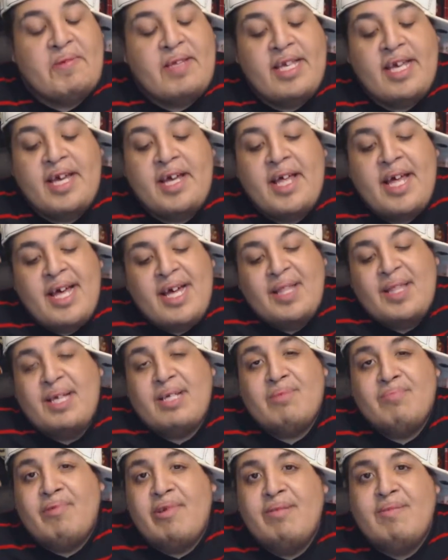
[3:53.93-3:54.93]
But yeah,
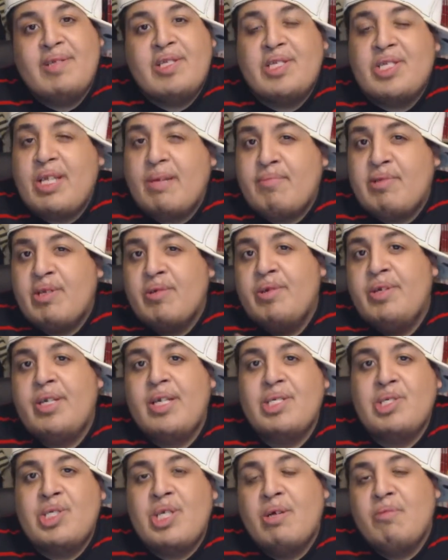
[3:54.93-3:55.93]
that's pretty much this episode in a
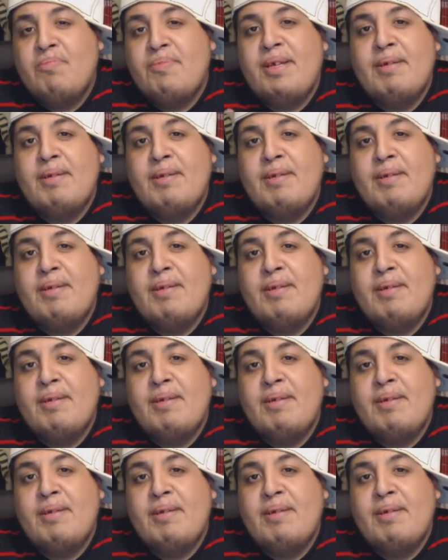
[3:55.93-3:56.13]
nutshell.